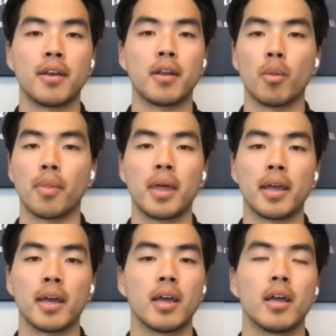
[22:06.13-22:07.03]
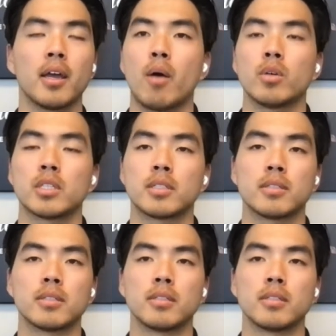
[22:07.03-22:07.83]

unknown thing how has